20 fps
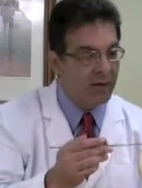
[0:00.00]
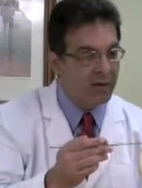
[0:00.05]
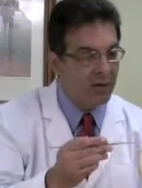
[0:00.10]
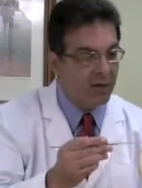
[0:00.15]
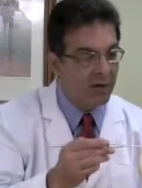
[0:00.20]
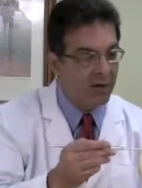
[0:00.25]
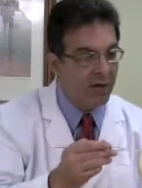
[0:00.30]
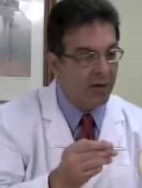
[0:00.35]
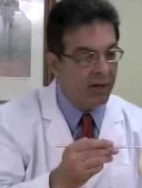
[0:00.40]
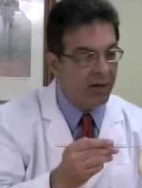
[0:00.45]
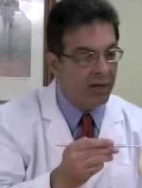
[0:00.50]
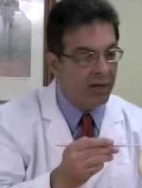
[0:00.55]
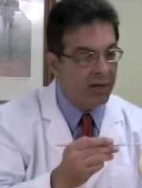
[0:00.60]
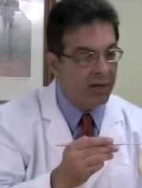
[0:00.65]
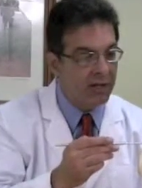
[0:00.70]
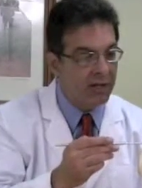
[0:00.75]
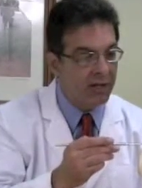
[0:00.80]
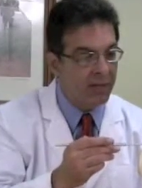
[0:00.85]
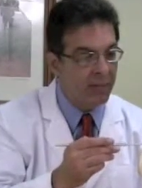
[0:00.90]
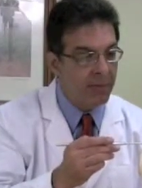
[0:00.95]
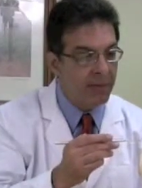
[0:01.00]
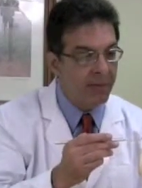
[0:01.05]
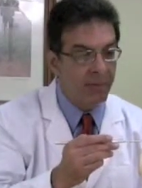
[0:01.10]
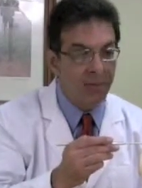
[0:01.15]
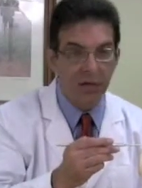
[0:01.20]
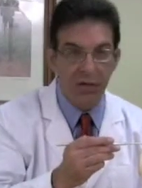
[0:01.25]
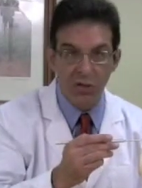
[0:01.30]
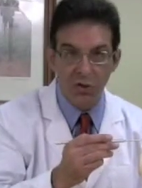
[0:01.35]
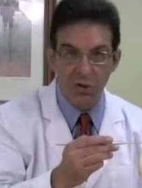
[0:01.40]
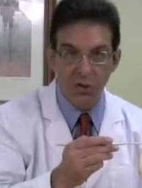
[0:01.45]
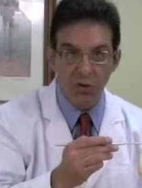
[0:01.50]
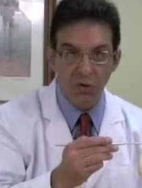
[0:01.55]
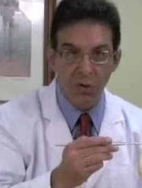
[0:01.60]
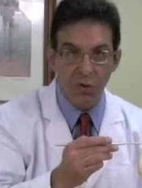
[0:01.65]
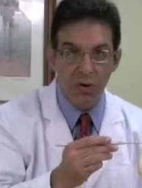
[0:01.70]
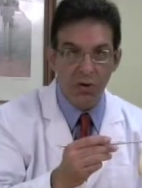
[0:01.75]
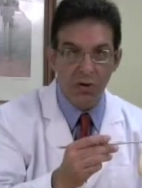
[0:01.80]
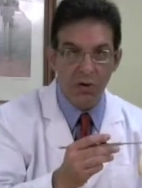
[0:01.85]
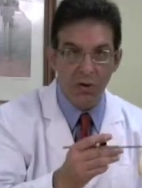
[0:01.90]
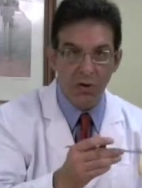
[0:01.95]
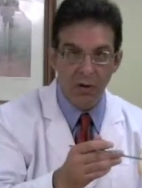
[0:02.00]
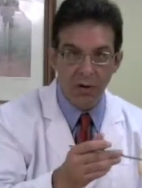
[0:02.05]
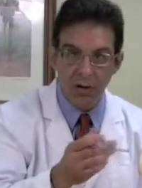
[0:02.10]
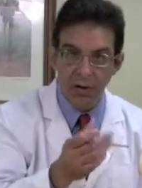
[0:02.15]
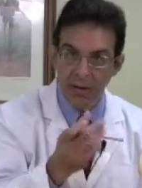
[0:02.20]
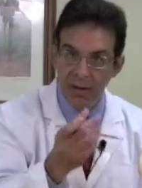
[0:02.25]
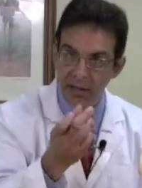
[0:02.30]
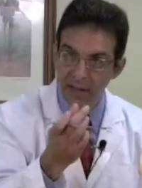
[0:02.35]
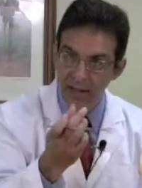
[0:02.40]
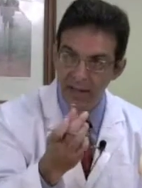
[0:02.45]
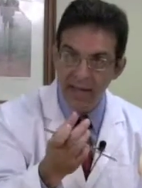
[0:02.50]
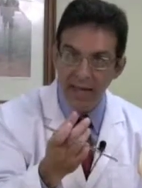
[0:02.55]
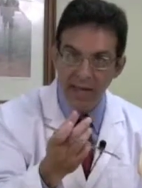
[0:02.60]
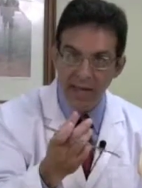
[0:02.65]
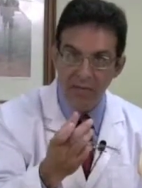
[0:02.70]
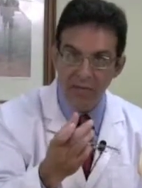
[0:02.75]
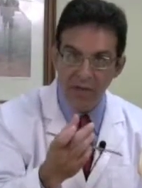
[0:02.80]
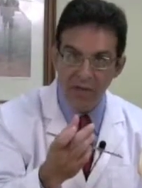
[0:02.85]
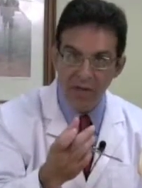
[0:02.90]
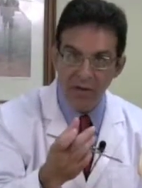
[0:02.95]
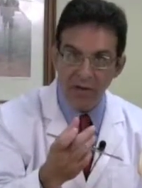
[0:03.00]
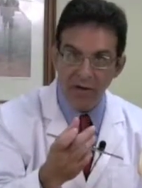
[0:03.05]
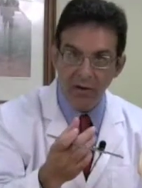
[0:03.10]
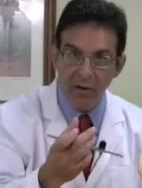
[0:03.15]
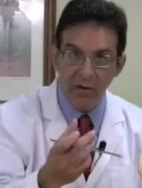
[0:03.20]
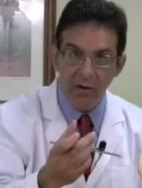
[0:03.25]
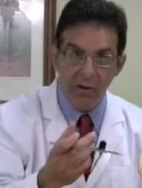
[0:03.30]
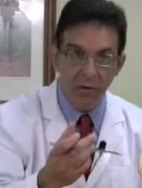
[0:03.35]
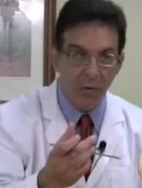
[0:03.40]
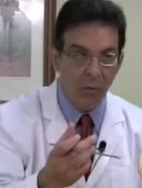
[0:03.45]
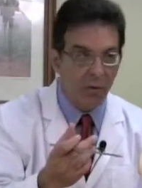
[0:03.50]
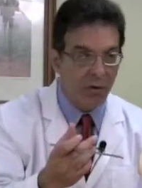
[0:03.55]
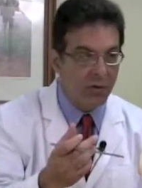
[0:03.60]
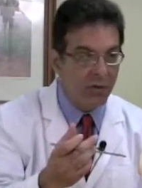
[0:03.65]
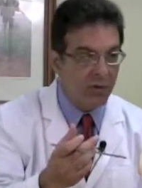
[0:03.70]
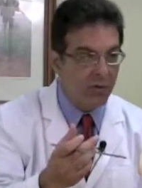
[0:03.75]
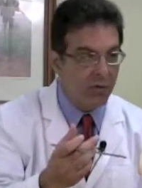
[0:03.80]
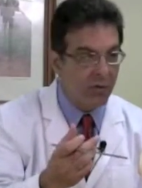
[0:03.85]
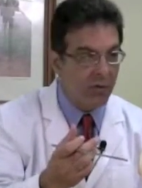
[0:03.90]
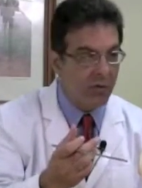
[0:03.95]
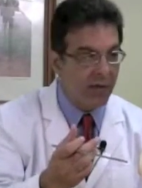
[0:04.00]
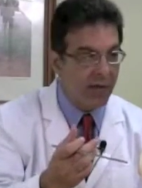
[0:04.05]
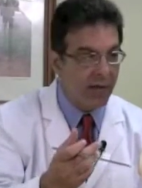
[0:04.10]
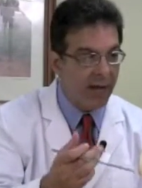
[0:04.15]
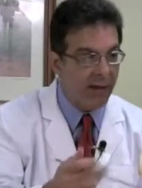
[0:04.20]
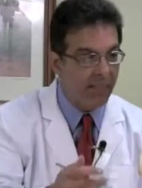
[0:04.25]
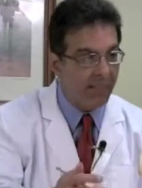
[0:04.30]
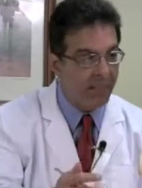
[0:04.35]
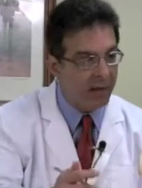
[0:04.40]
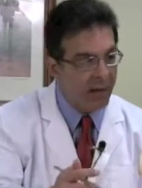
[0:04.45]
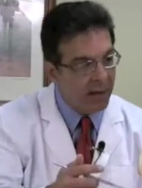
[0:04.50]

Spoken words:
So they're going to need to be much stronger and thicker in order to do that.